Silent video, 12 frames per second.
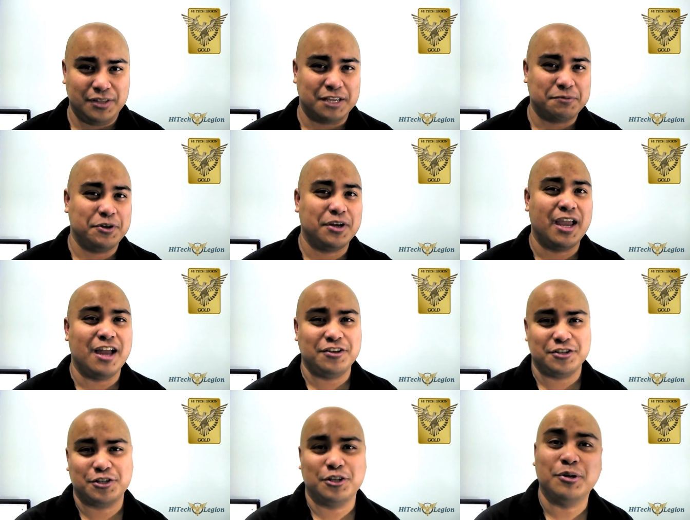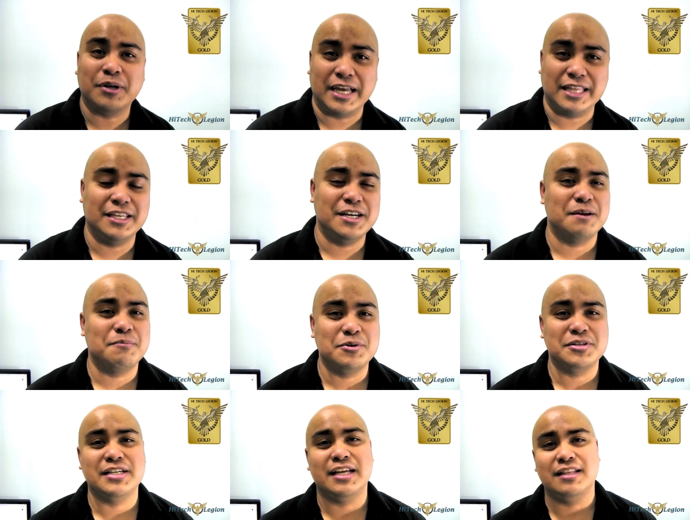that's why you can't just look at the
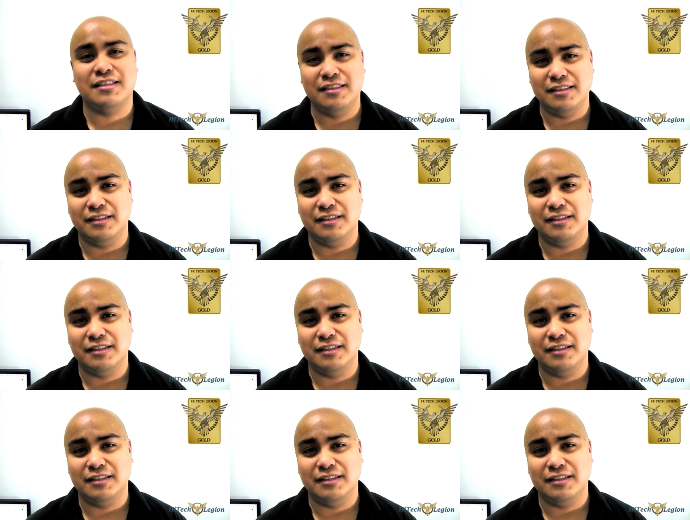numbers and